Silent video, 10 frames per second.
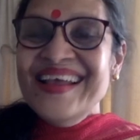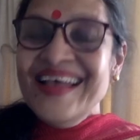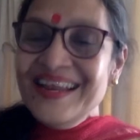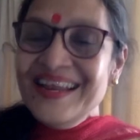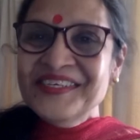
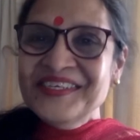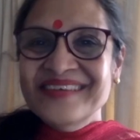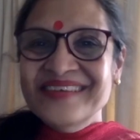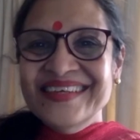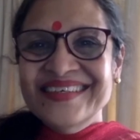Hello
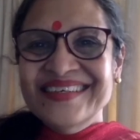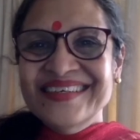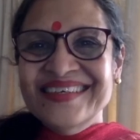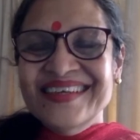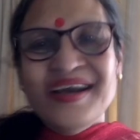children,
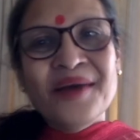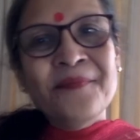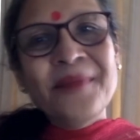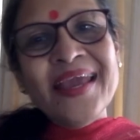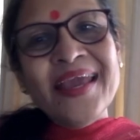a
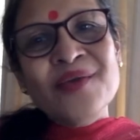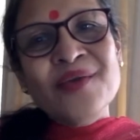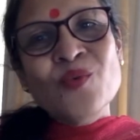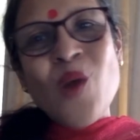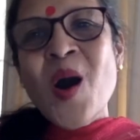big
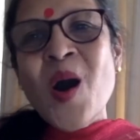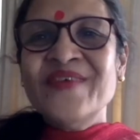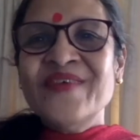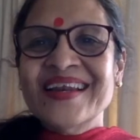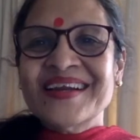warm
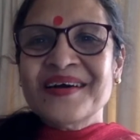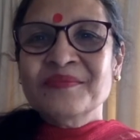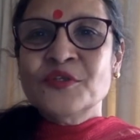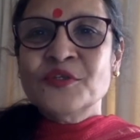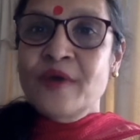welcome
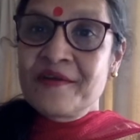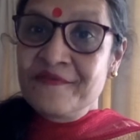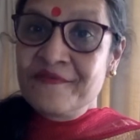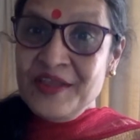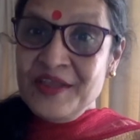to our
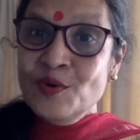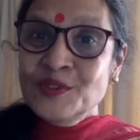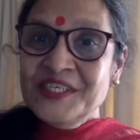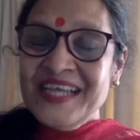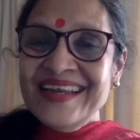very own
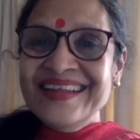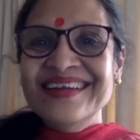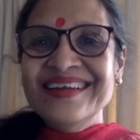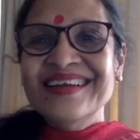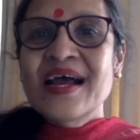channel,
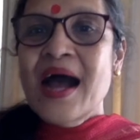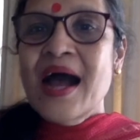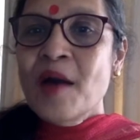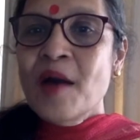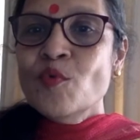
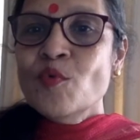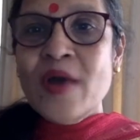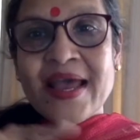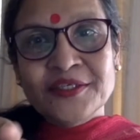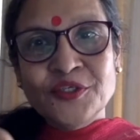Ammu
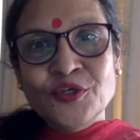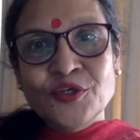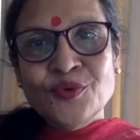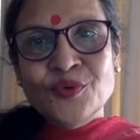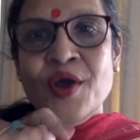and You,
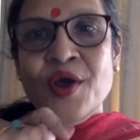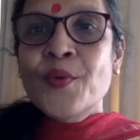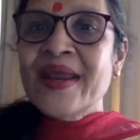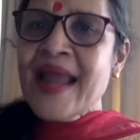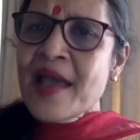
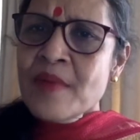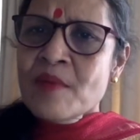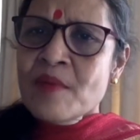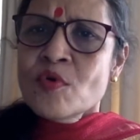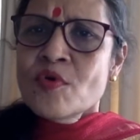where I am
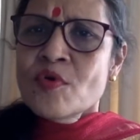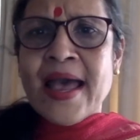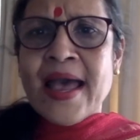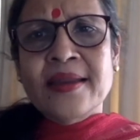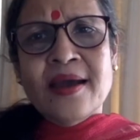
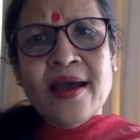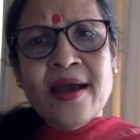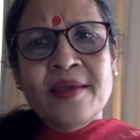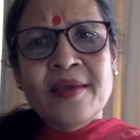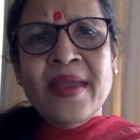Ammu and
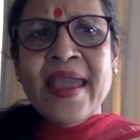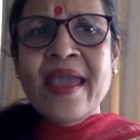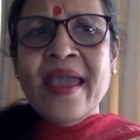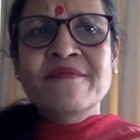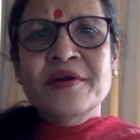I am
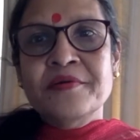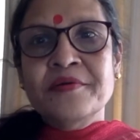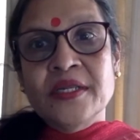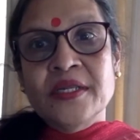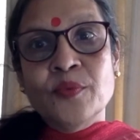ever
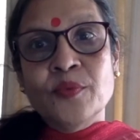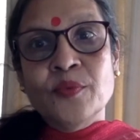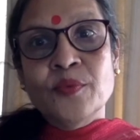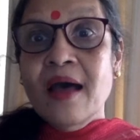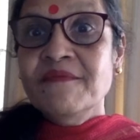ready with
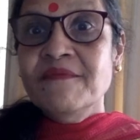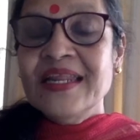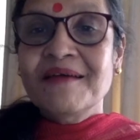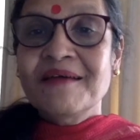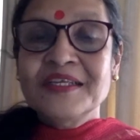lovely,
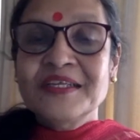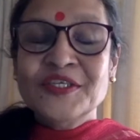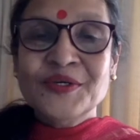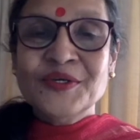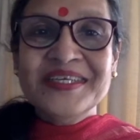lovely
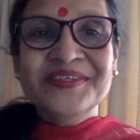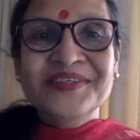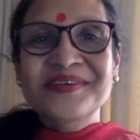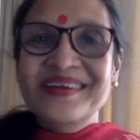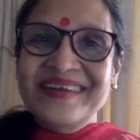stories to
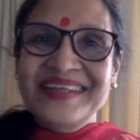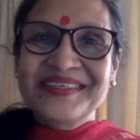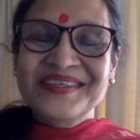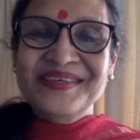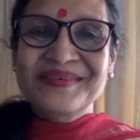narrate
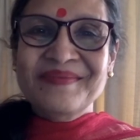to you.